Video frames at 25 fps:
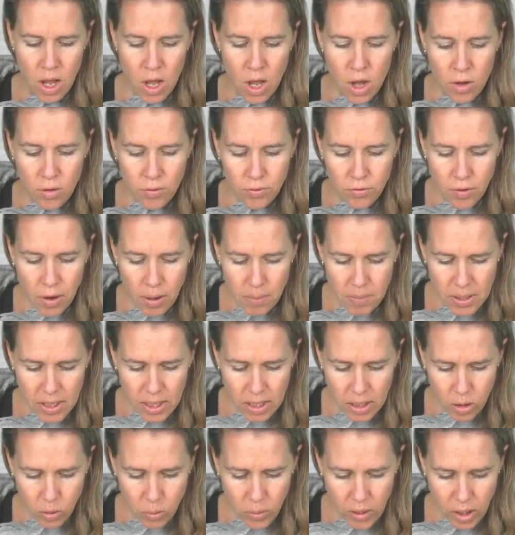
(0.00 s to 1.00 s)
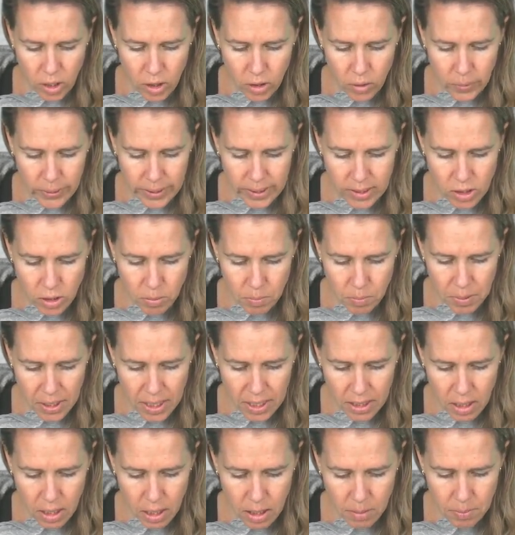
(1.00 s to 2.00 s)
From here, we are going to
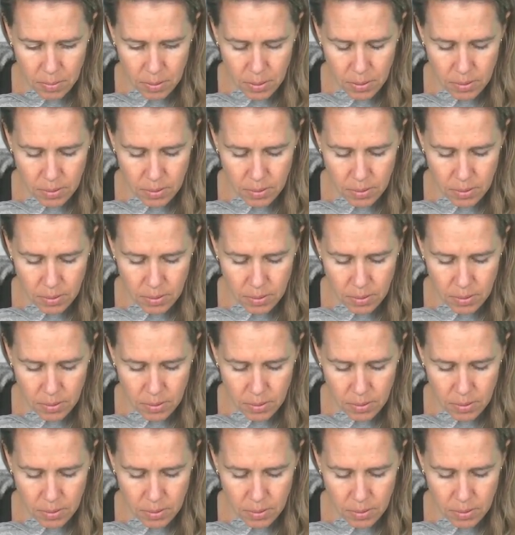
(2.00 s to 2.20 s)
pick up